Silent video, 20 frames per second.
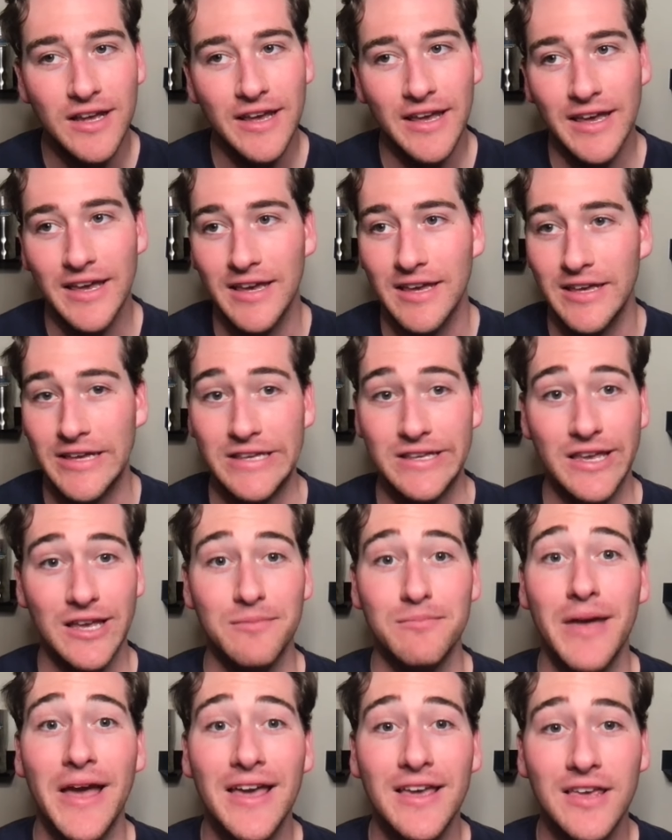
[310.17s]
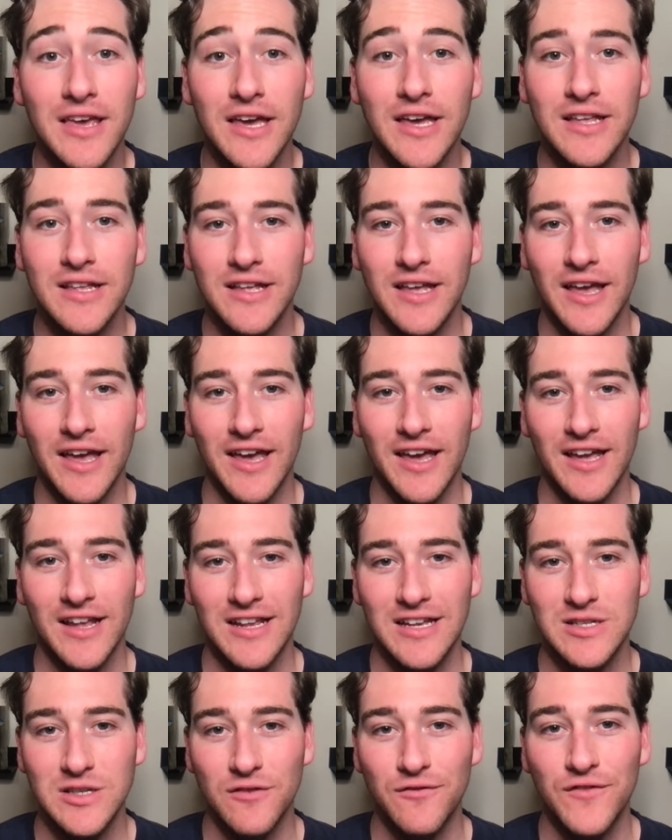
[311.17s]
He can make it,
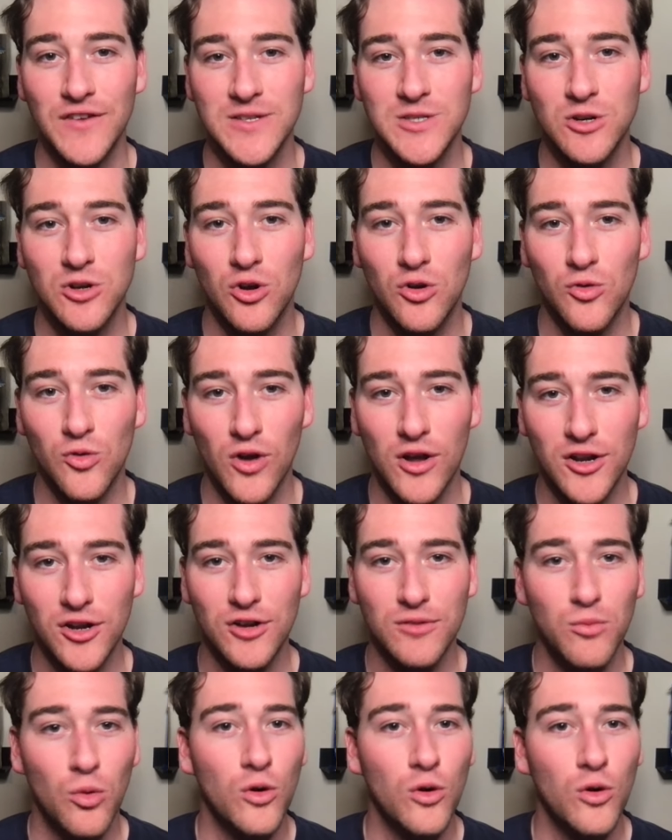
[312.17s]
and he's a physical runner,